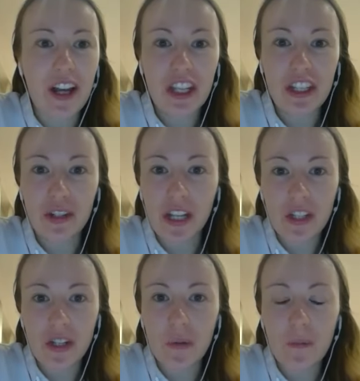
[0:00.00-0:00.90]

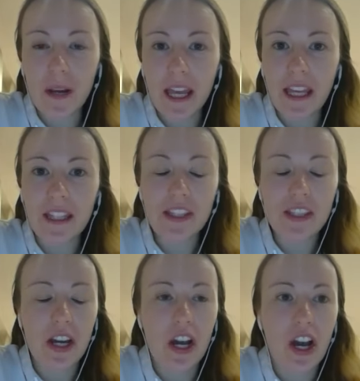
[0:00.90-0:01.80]
international
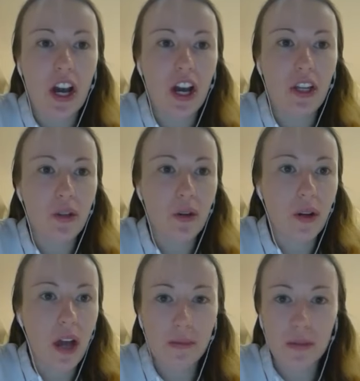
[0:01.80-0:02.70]
place.
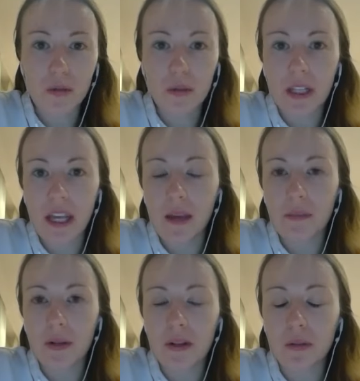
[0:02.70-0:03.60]
You're absolutely
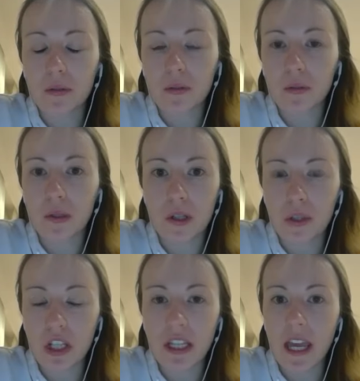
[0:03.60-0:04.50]
able to
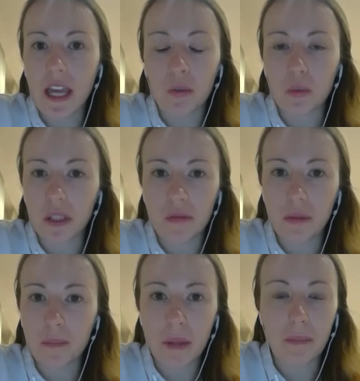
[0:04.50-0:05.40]
communicate with
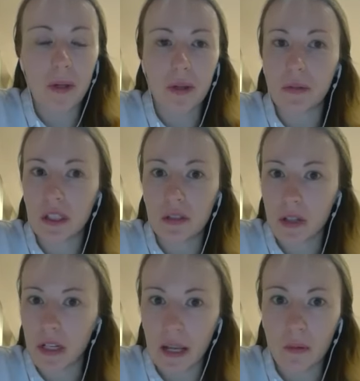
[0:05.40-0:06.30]
different people in
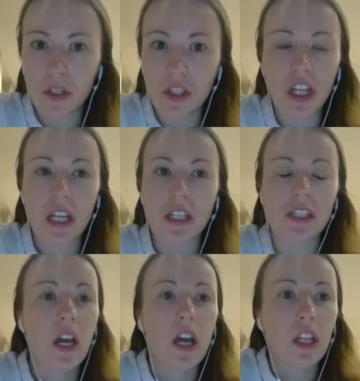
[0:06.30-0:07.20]
different
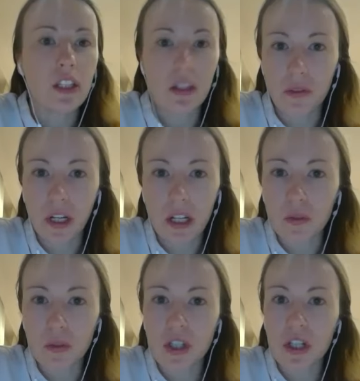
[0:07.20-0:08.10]
languages, different
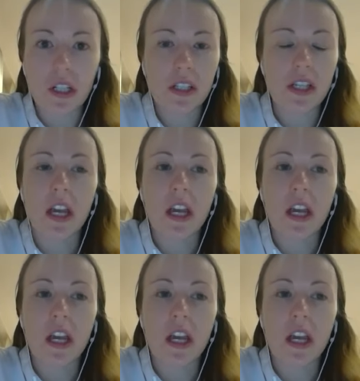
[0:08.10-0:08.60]
cultures.